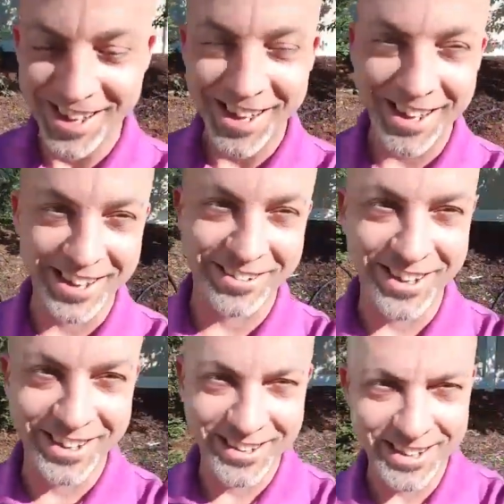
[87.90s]

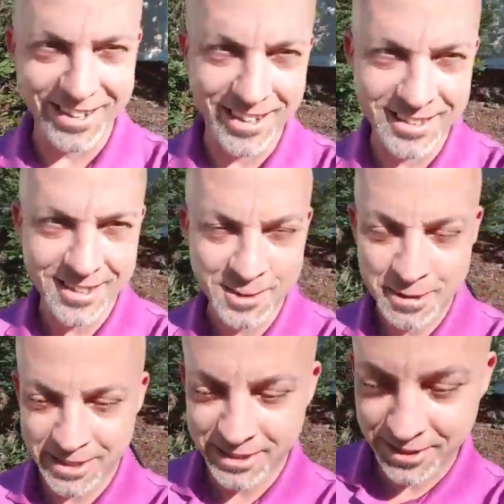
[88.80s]
anyway, nonetheless, that's my
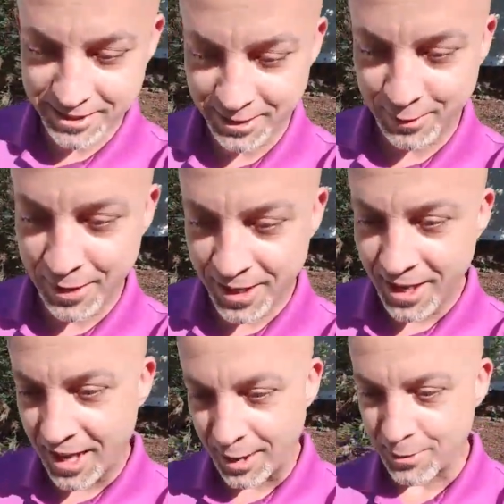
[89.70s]
history. So
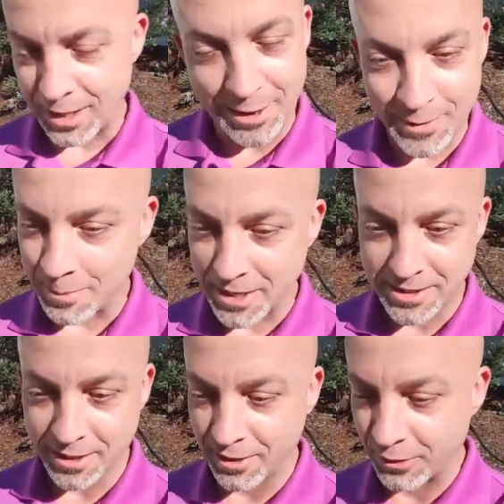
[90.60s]
I, w I found
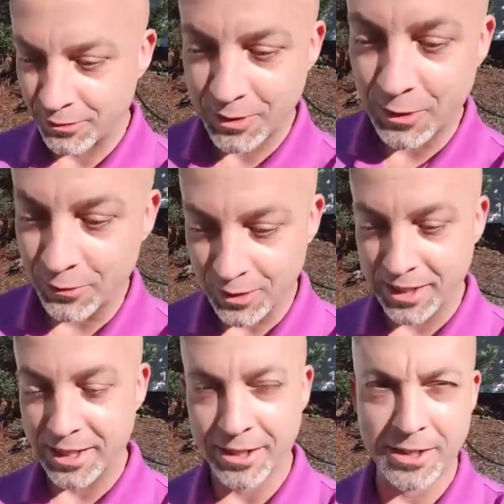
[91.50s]
myself, you know, for
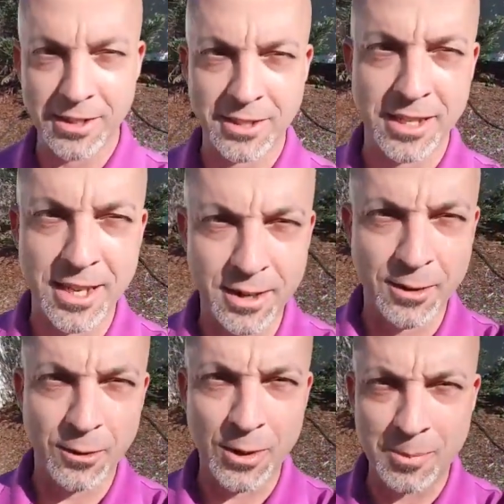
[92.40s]
years in
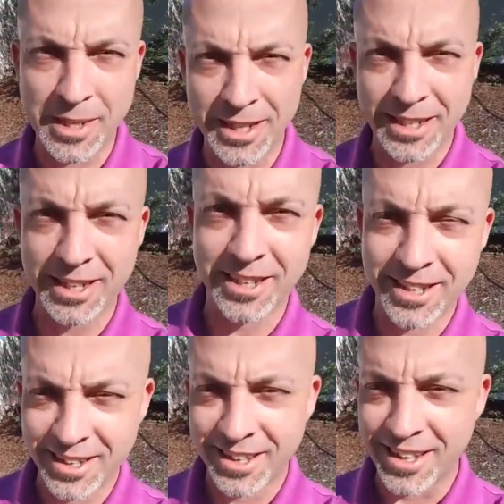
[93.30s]
repeated
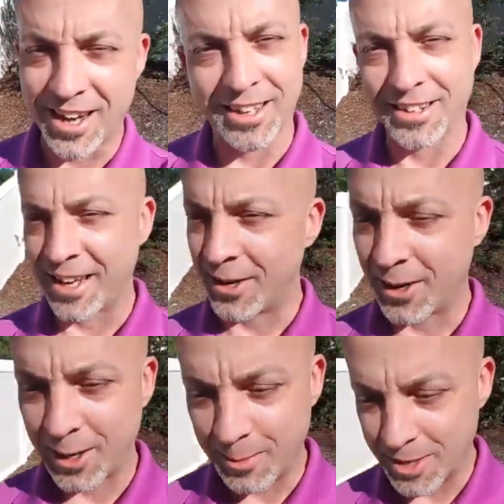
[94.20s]
online
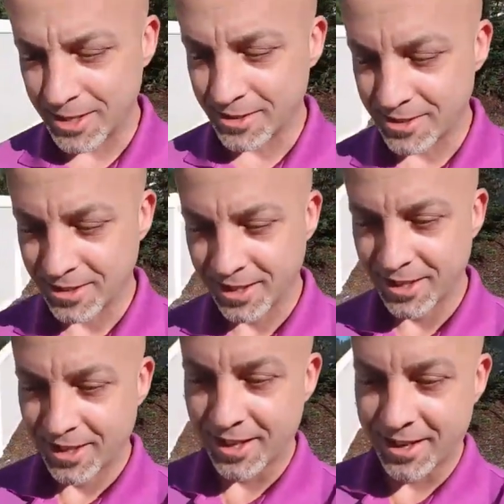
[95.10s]
arguments
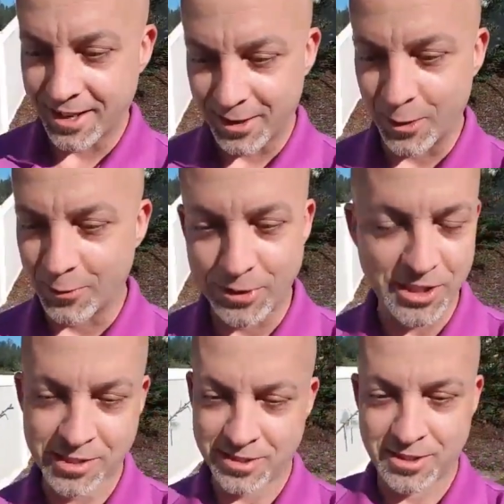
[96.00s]
uh, over
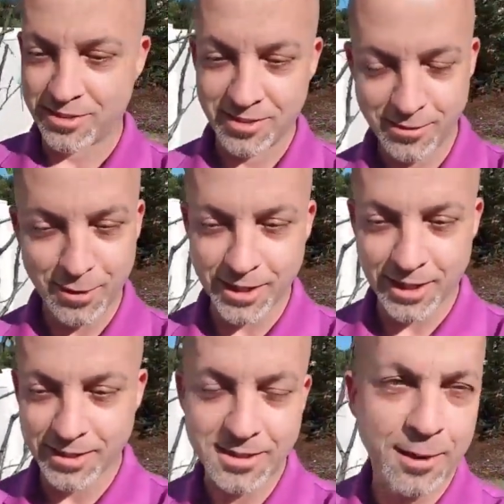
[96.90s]
just
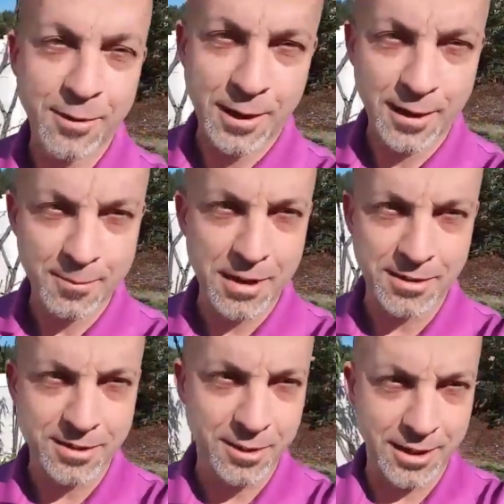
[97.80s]
really stuff that
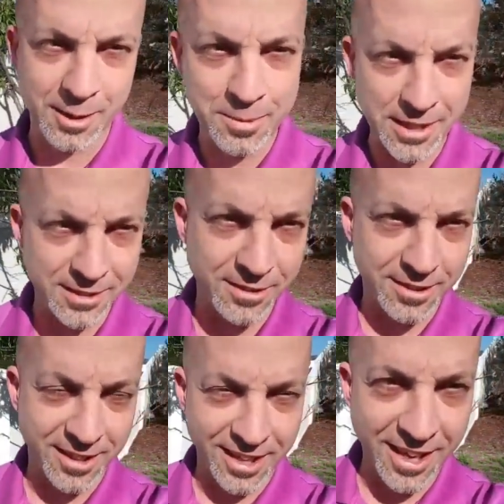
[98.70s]
amounts to a hill of beans,
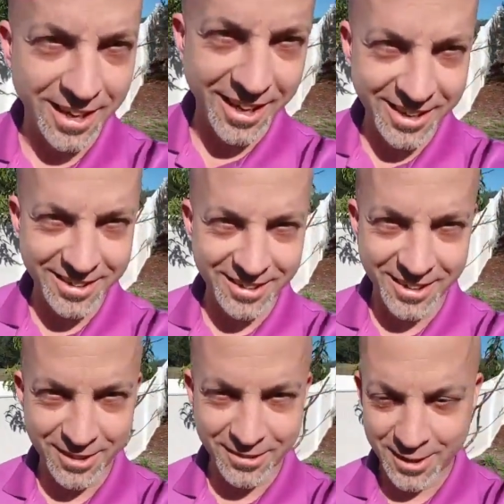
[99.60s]
really, in the
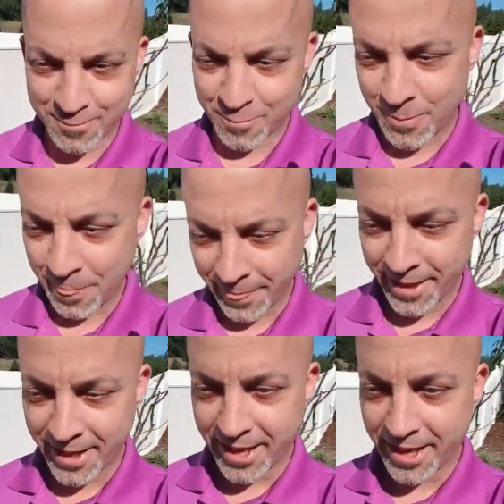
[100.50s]
long run.
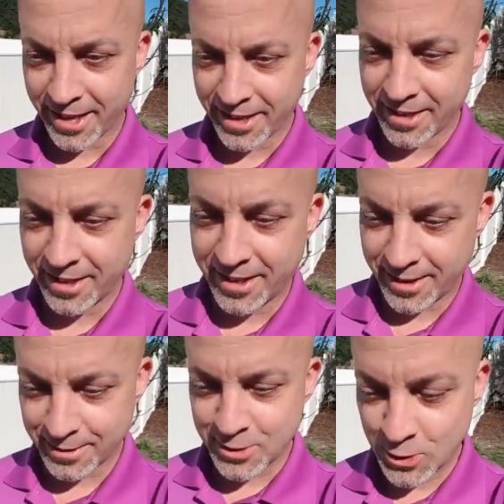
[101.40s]
And
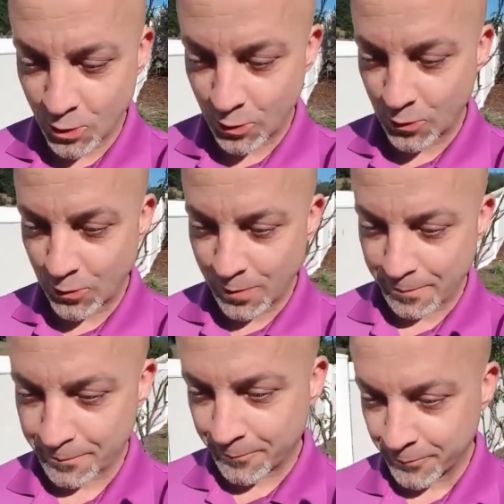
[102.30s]
uh, so
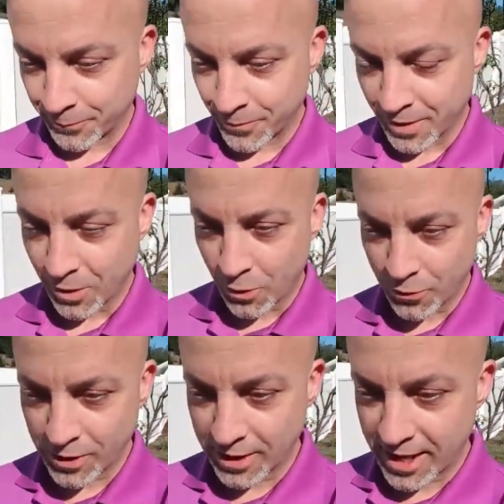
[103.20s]

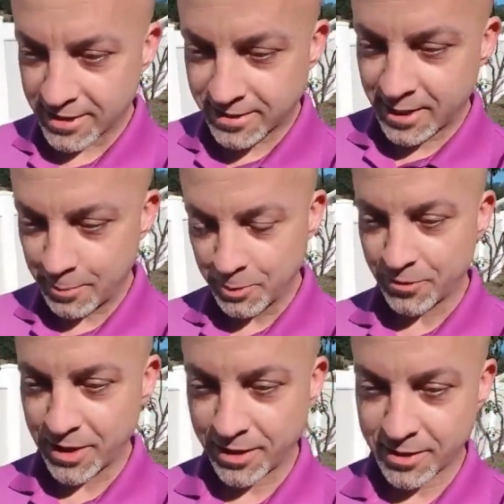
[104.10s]
over the last couple of
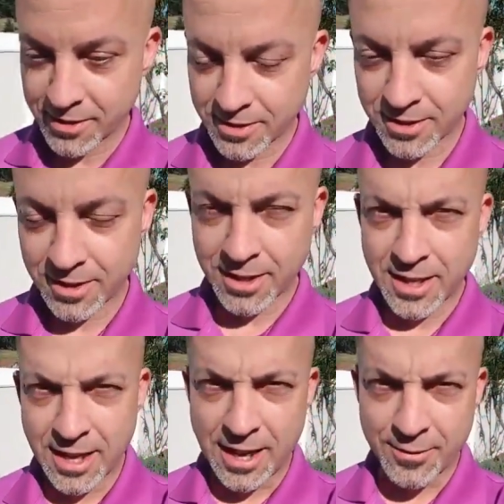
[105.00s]
years,
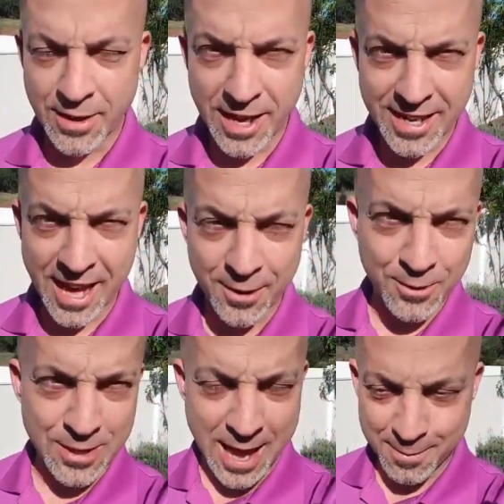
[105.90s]
I've gotten out of
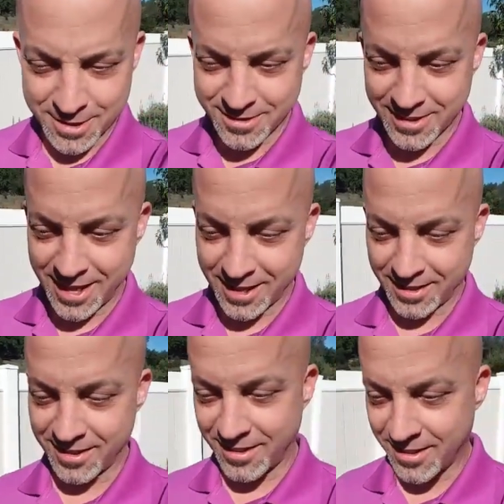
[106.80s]
those habits
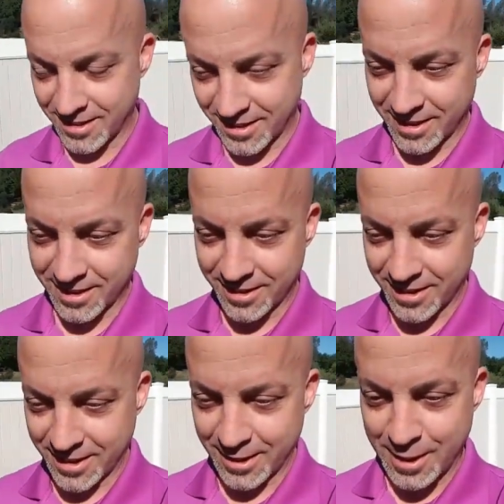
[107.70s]
and. And
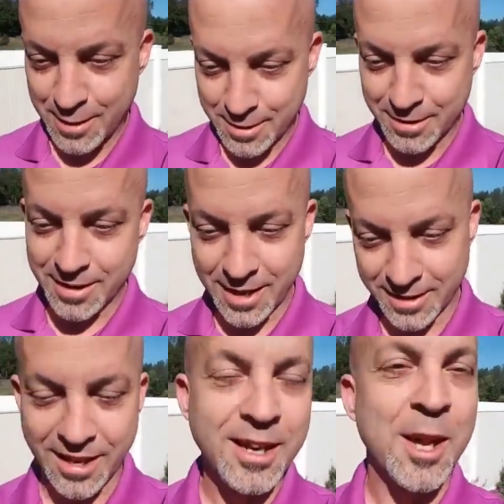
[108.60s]
uh, not
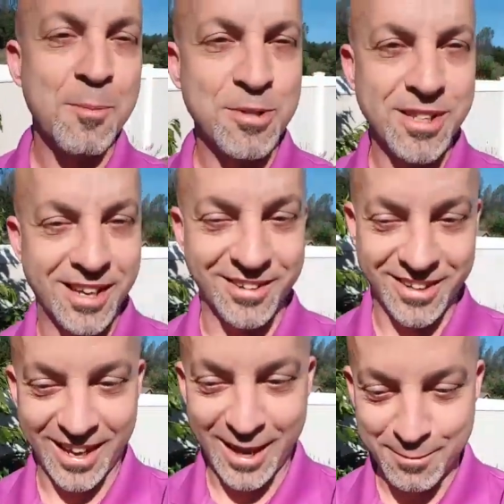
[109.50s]
not one hundred percent,
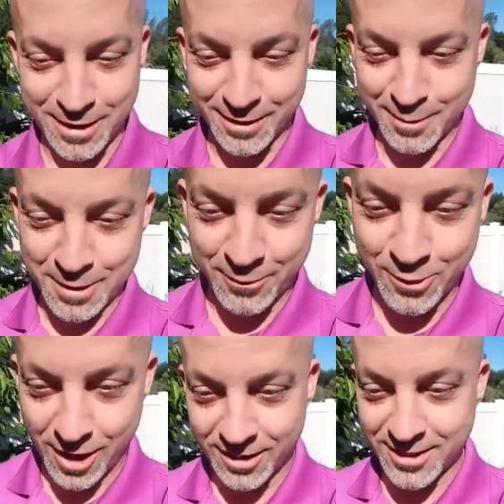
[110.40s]
okay. I'm not I'm not
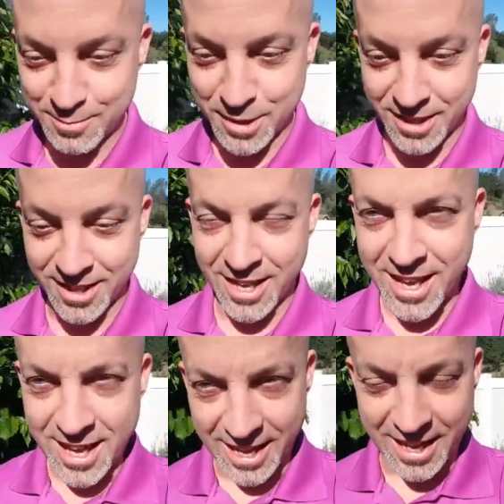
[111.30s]
flawless, but
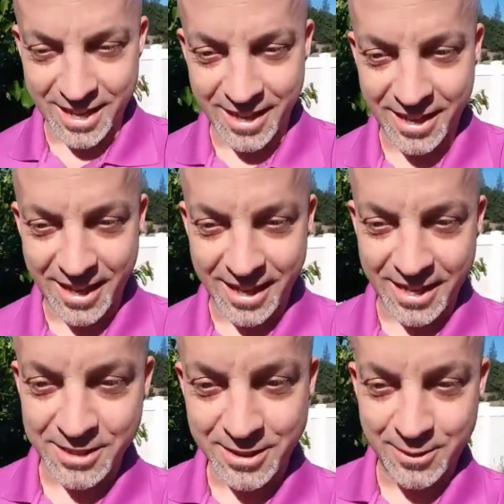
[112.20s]
I, I, I
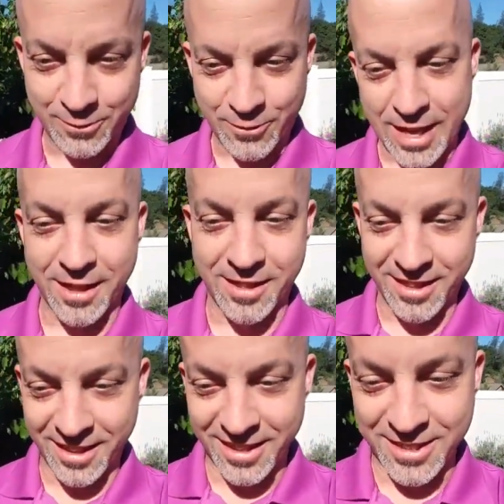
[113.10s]
actually fell
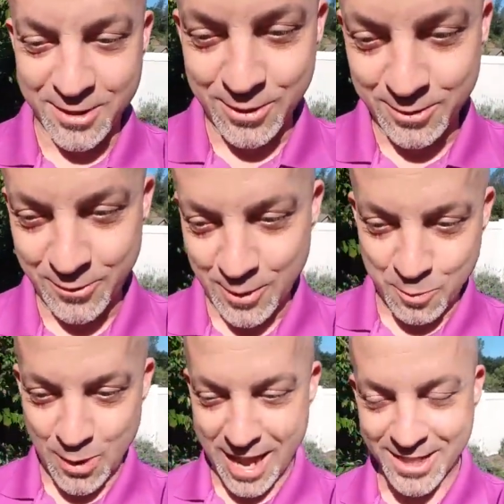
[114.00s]
to fell
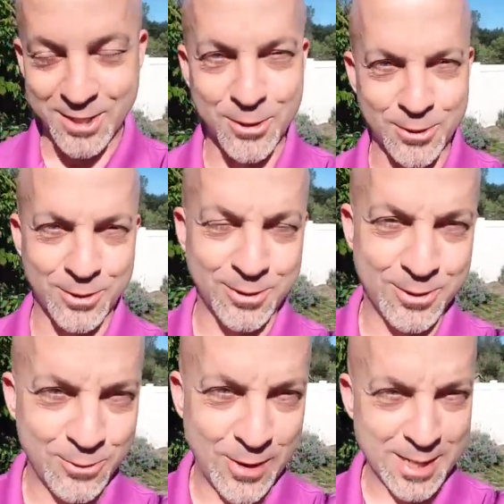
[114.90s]
prey to
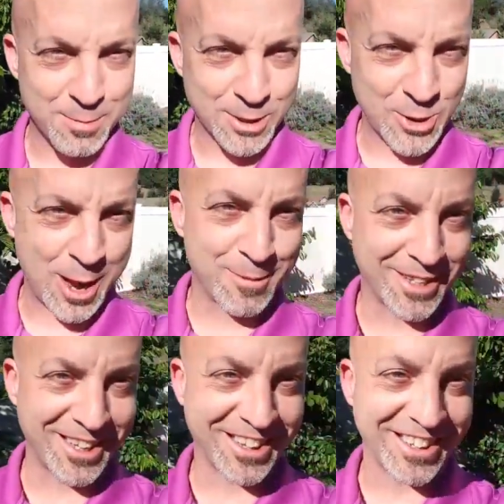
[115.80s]
to Facebook drama
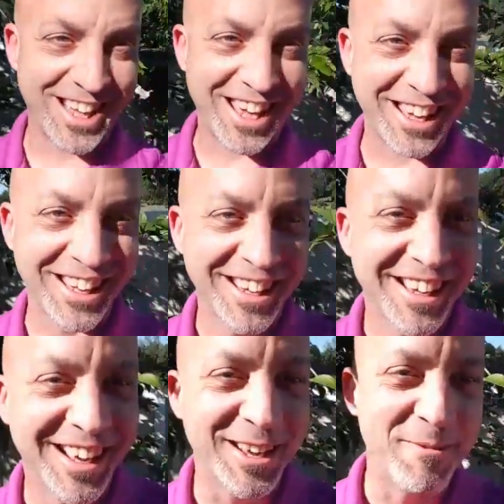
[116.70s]
the other day.
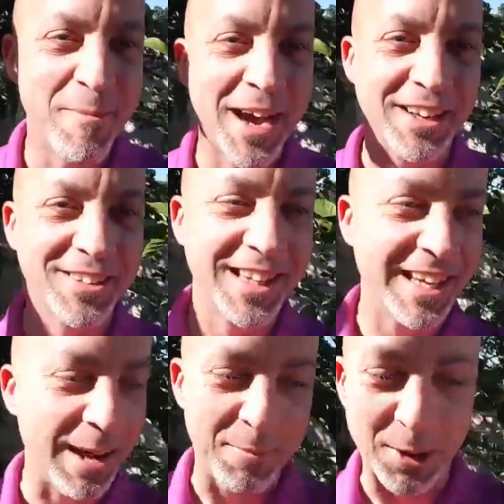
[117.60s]
Um,
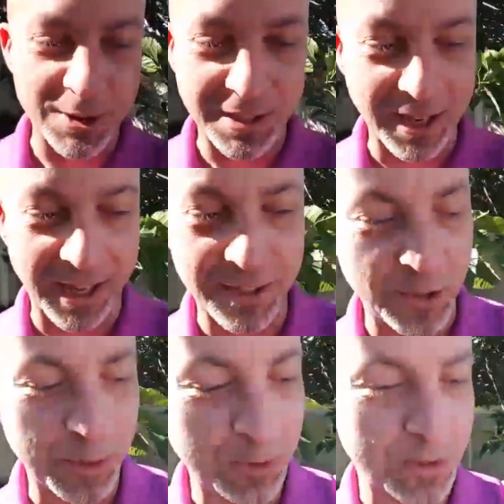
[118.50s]
mildly, I posted like
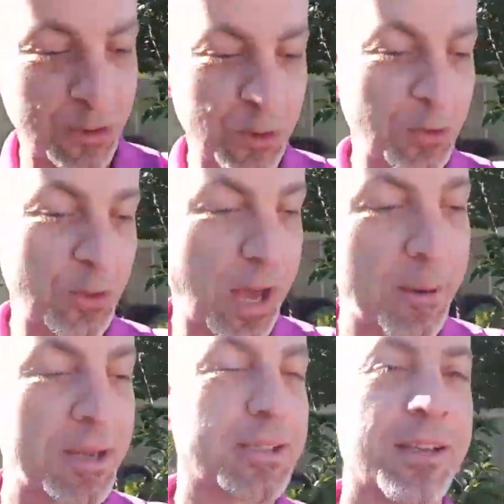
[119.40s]
two two
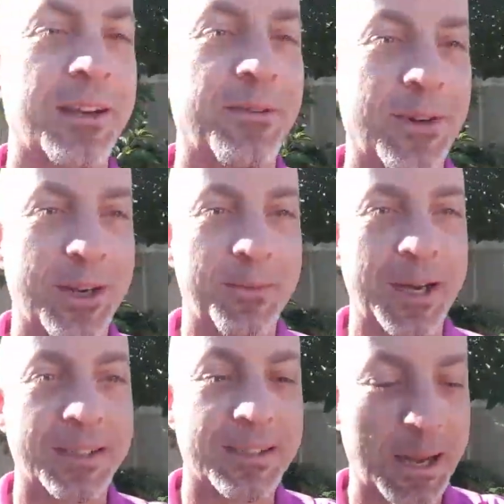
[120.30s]
comments on a friend of
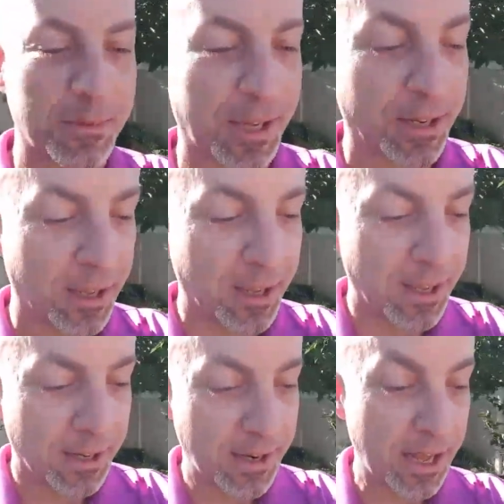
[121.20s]
mine's timeline,
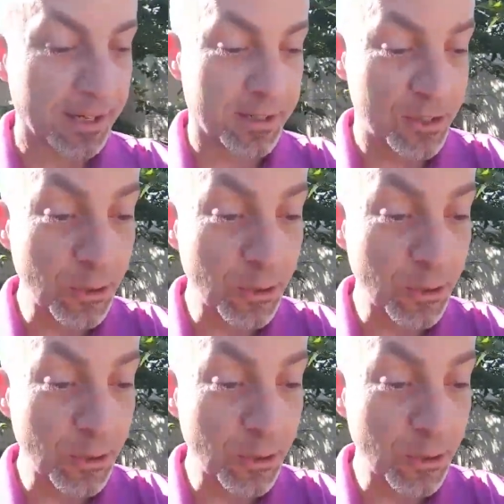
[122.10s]
not to